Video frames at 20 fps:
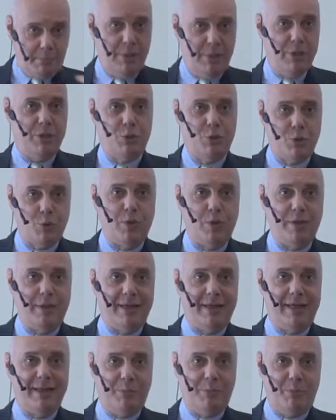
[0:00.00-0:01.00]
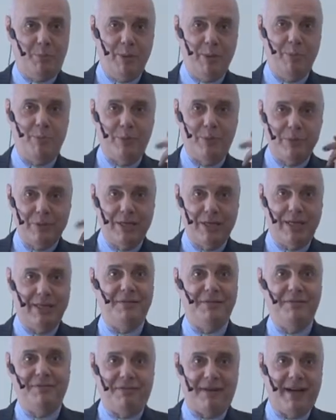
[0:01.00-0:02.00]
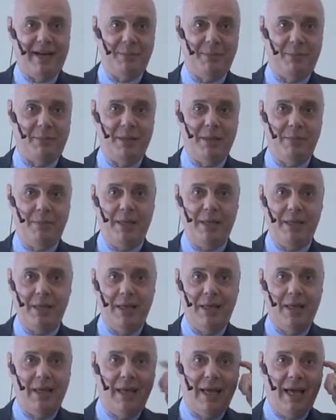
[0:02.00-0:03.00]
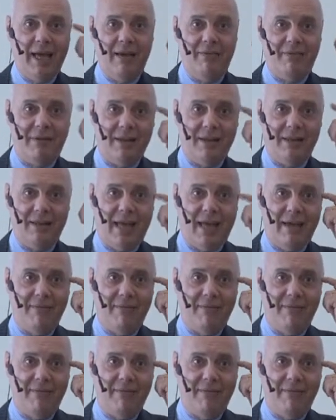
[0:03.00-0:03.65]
Be sure that people certified by me every